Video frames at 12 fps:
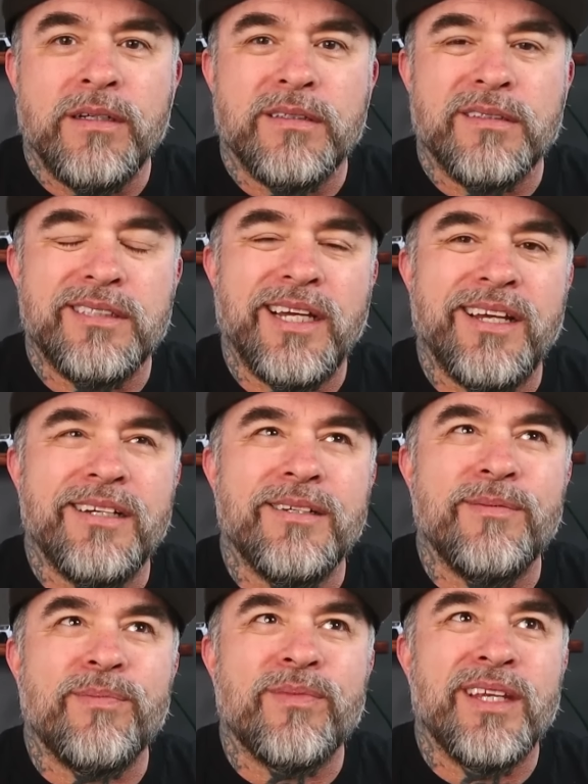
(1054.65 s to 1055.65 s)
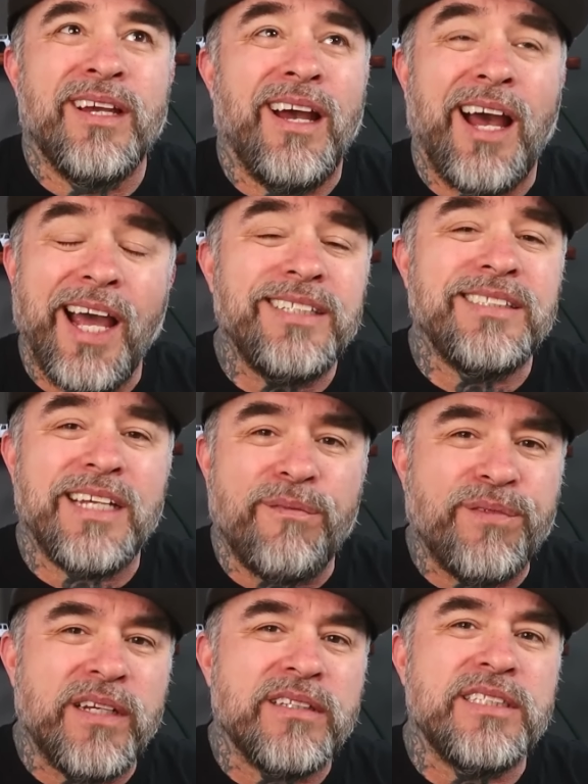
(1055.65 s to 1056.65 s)
then I
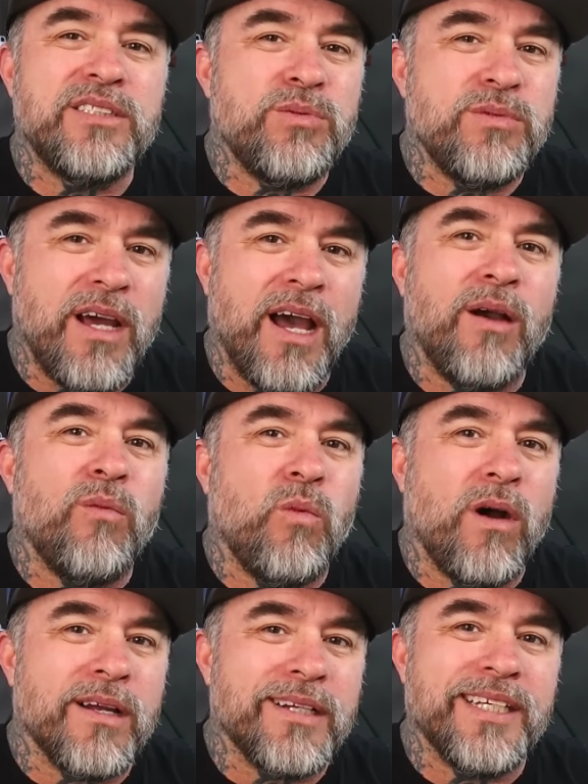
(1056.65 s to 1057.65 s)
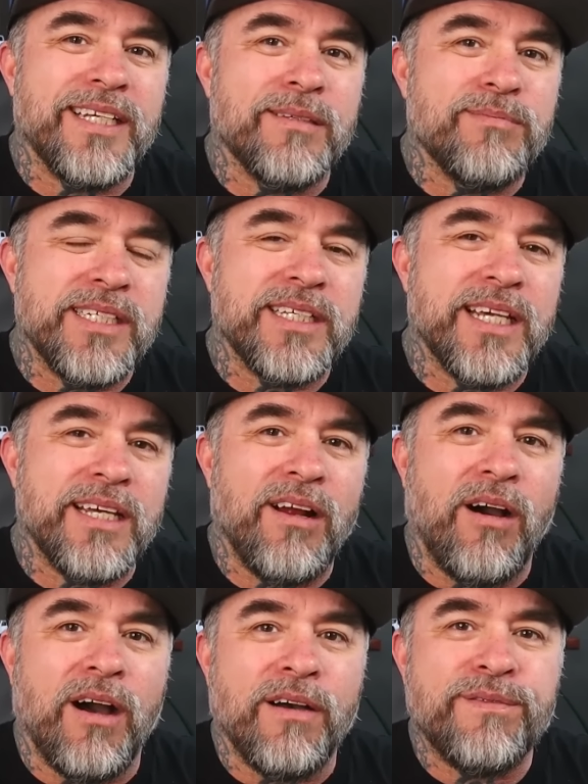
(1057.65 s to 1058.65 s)
definitely do not want him to get
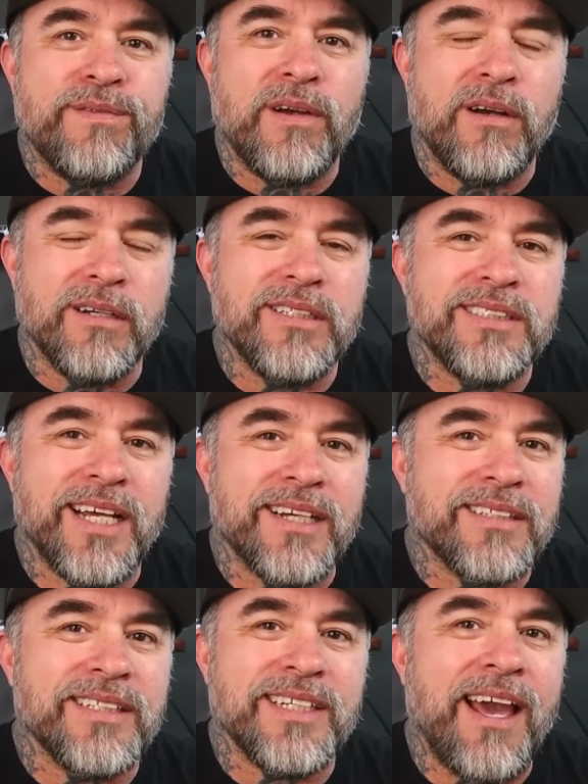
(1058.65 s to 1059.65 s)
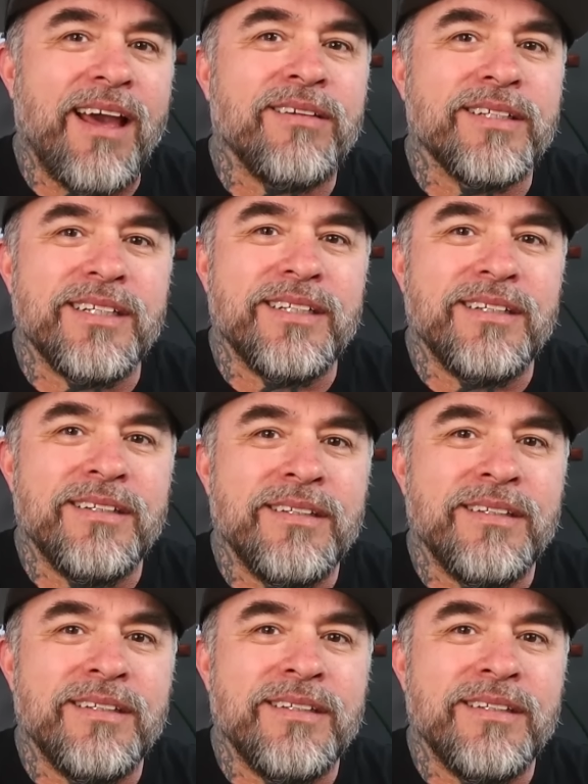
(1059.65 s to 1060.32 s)
off on a technicality.